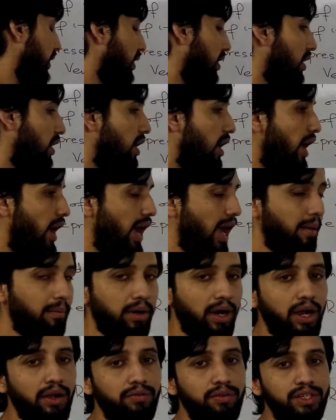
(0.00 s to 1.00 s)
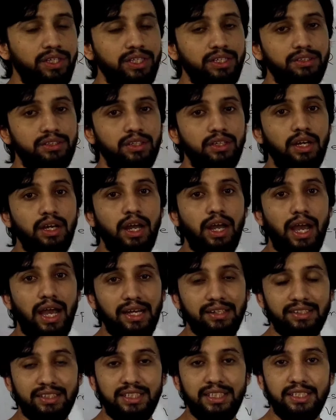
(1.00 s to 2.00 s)
the MI, which is
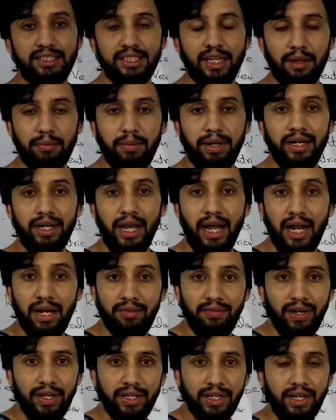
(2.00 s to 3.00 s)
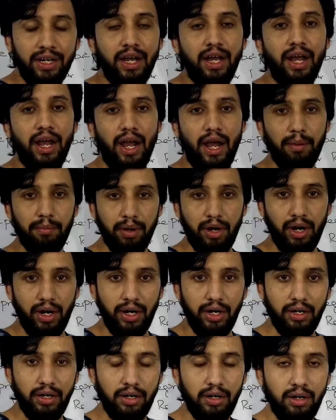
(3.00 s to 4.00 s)
ST segment elevated
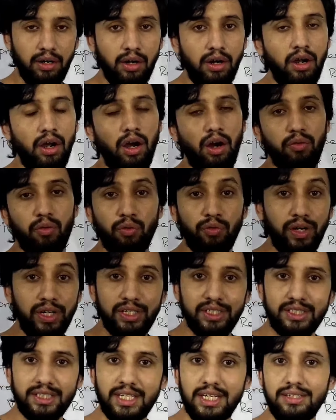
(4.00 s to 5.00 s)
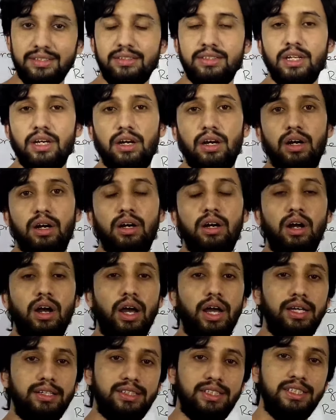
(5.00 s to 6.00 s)
MI. We will discuss the
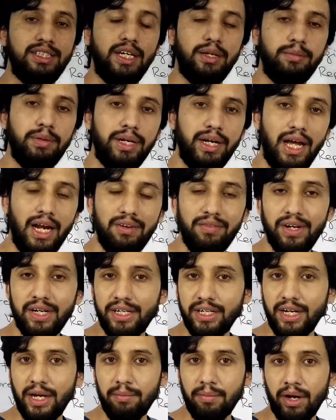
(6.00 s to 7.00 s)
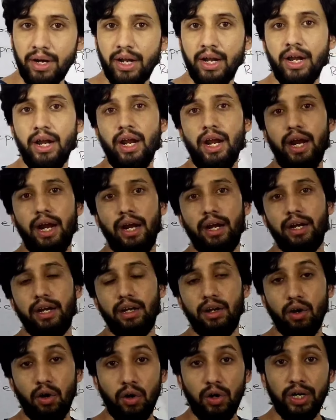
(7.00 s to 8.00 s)
ST segment elevated MI
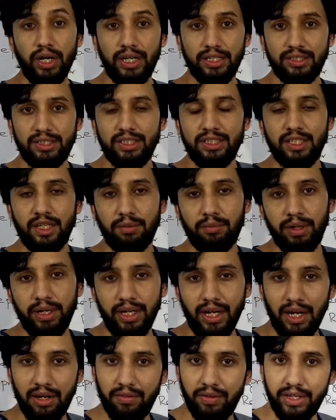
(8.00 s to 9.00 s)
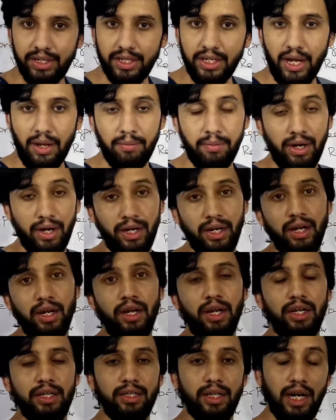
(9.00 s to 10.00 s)
and non-ST segment elevated MI
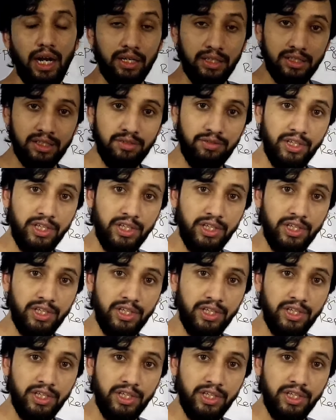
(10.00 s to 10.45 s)
in the next